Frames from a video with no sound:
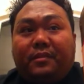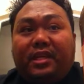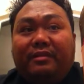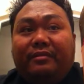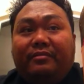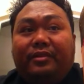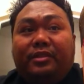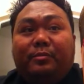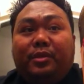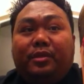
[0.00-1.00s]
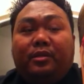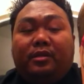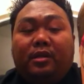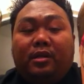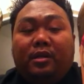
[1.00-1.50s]
Even for
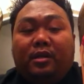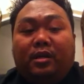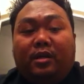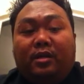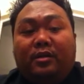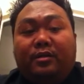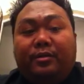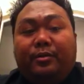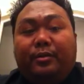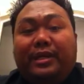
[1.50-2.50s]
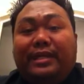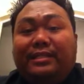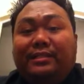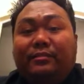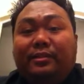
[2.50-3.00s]
someone who
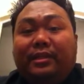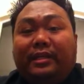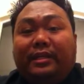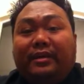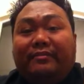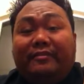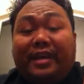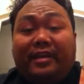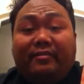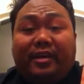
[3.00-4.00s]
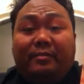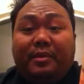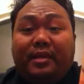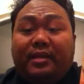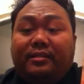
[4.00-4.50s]
isn't really a fan of
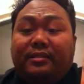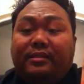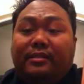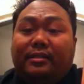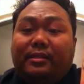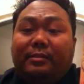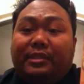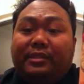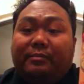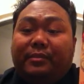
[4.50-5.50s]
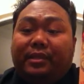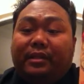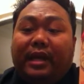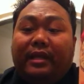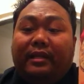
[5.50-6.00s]
IPAs, this is going to be something
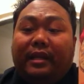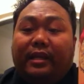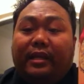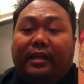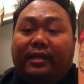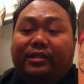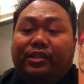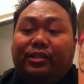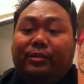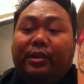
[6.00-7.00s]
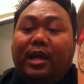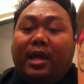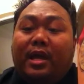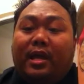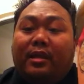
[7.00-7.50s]
that they can get into,
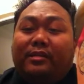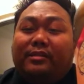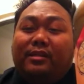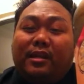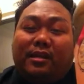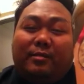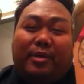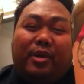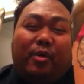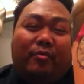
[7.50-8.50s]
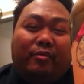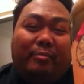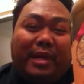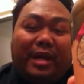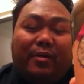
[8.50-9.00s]
and it's not going to be
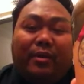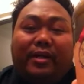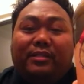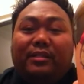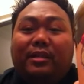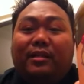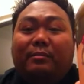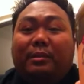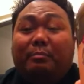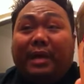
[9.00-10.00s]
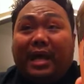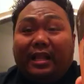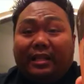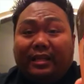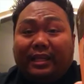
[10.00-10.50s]
overpowering. It's not going to be
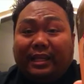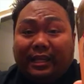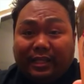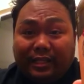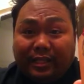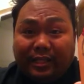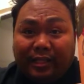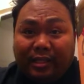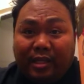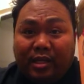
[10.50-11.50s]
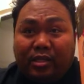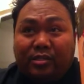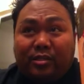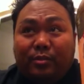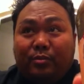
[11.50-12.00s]
palate killing,
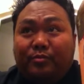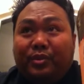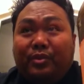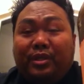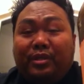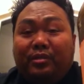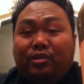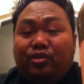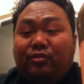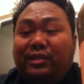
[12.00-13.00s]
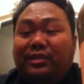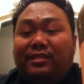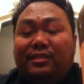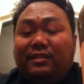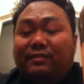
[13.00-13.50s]
so you can drink
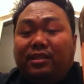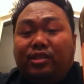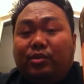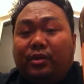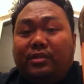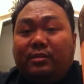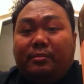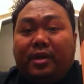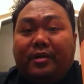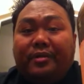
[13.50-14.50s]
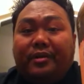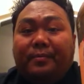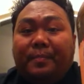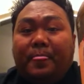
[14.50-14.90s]
this and even enjoy some other